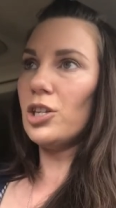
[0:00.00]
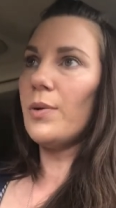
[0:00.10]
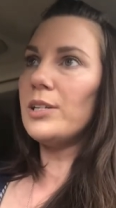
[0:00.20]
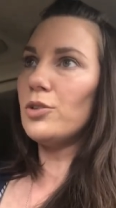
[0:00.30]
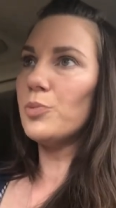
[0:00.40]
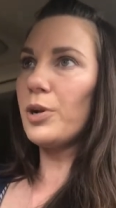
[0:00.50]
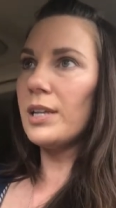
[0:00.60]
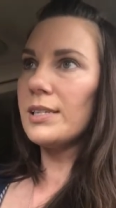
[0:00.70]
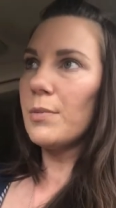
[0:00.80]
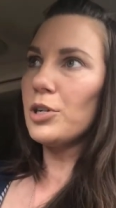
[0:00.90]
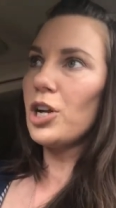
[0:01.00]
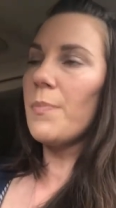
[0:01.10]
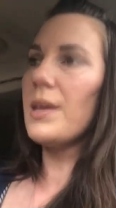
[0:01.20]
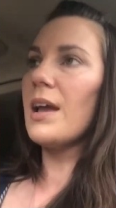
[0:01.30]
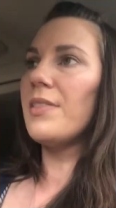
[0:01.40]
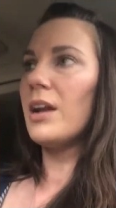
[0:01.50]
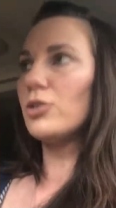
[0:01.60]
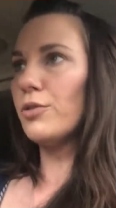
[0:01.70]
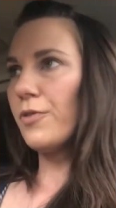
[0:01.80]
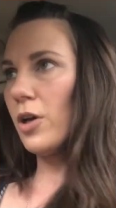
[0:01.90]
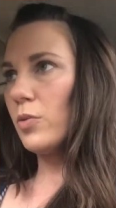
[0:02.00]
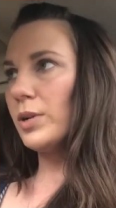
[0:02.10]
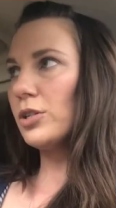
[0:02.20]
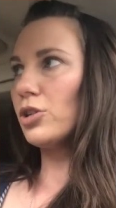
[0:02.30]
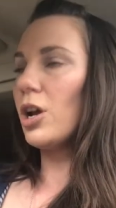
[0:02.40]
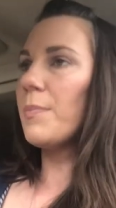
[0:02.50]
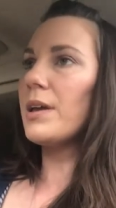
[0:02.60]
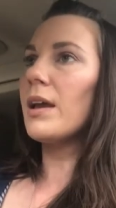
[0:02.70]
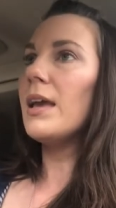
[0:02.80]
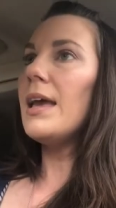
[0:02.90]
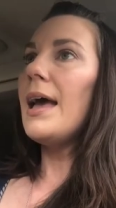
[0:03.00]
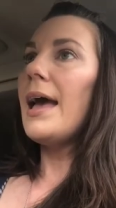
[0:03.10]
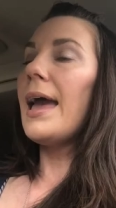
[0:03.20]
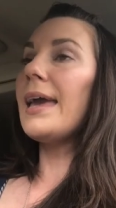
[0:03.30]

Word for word: So I do spring and summer shopping, and then I'll do fall and winter shopping.